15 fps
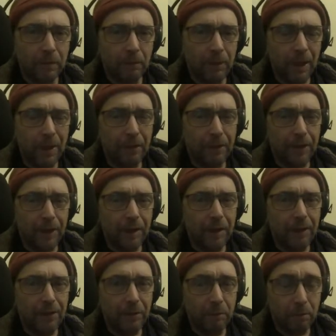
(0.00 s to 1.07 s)
But my thing
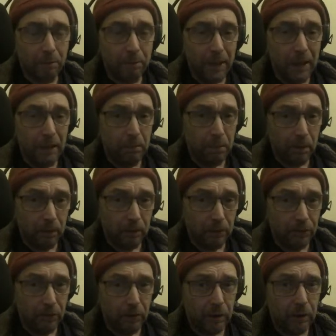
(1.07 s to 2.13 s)
is, people
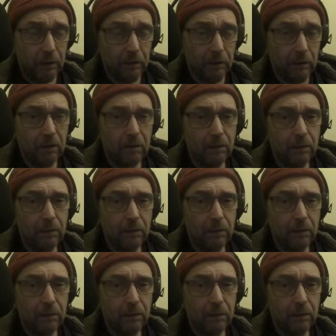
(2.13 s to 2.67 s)
still,